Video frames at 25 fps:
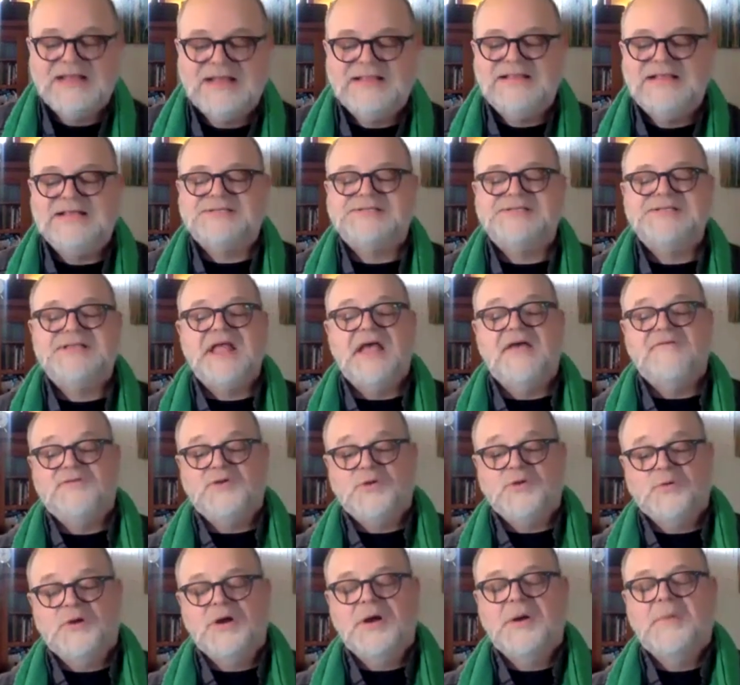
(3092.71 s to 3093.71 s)
this
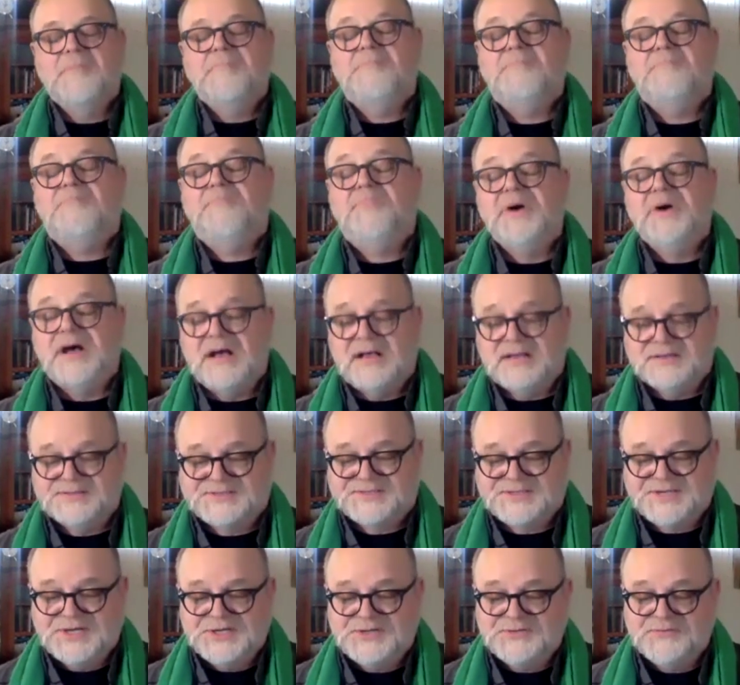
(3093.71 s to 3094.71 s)
nephew
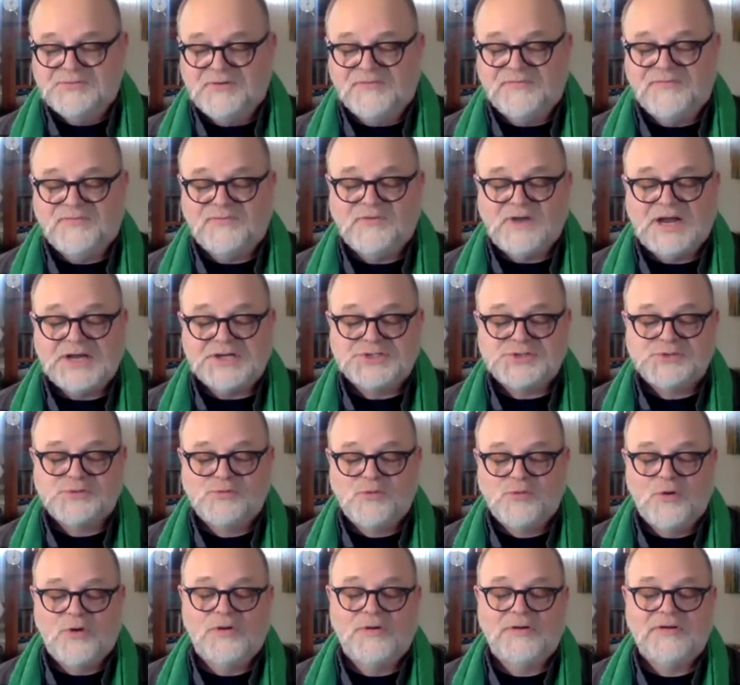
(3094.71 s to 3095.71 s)
burst into a fresh
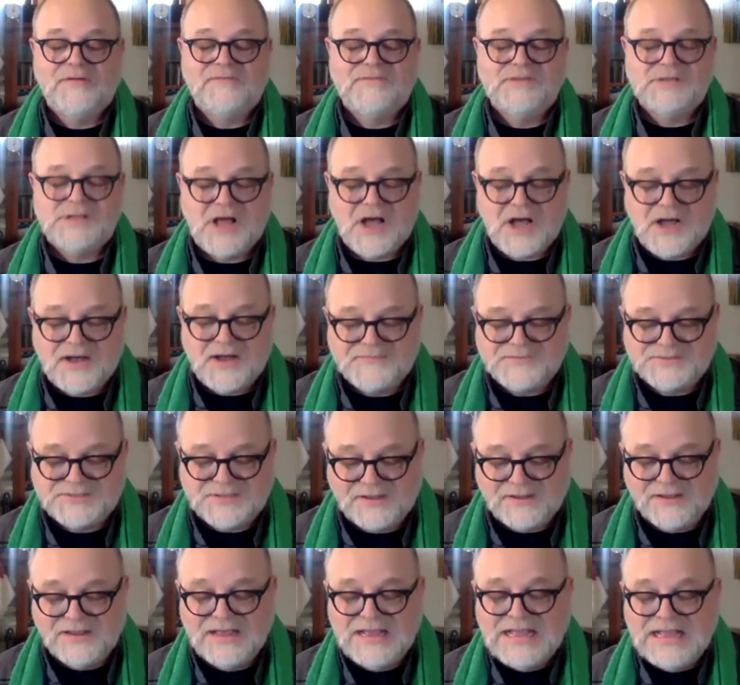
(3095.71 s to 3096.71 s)
roar of
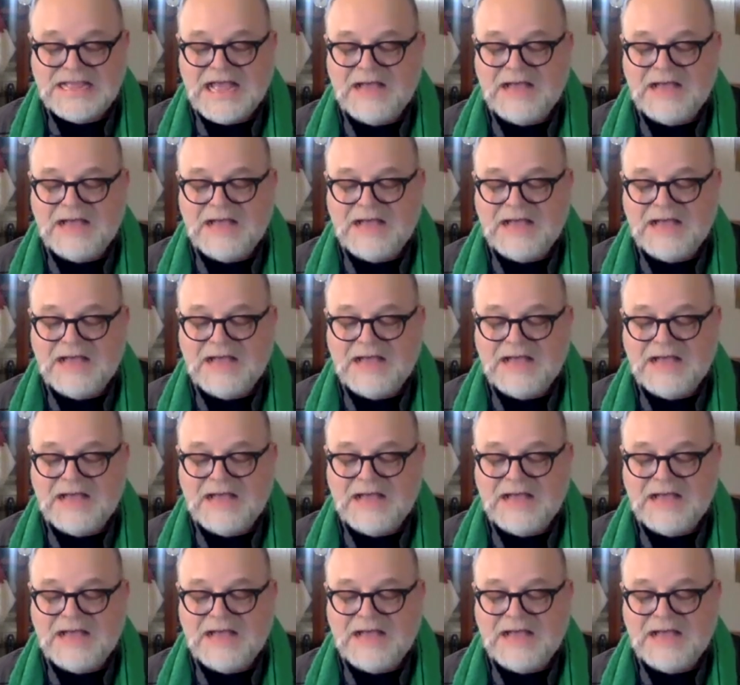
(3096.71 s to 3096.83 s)
laughter